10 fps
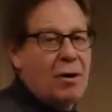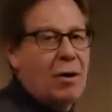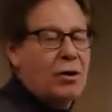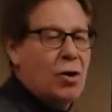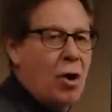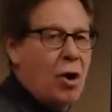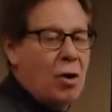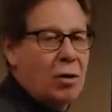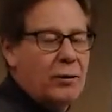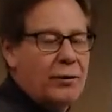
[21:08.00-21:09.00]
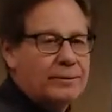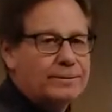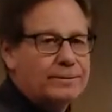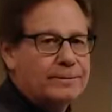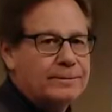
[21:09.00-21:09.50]
are called
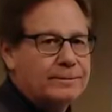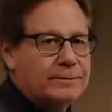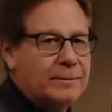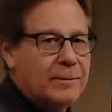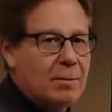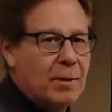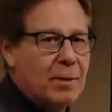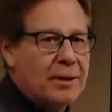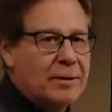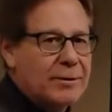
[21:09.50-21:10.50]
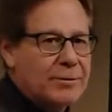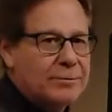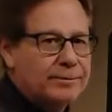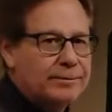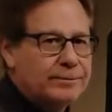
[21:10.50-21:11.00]
monuments.
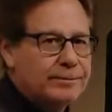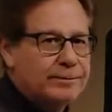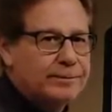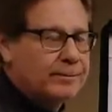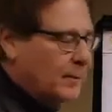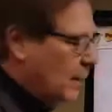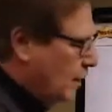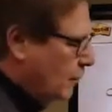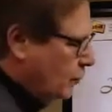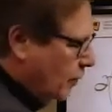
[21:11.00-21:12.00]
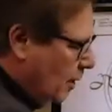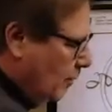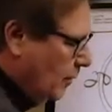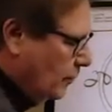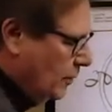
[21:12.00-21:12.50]
So you
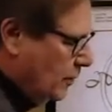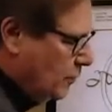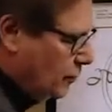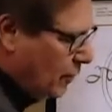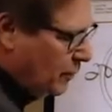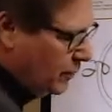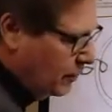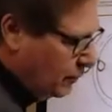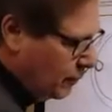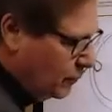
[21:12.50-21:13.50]
come here, change direction,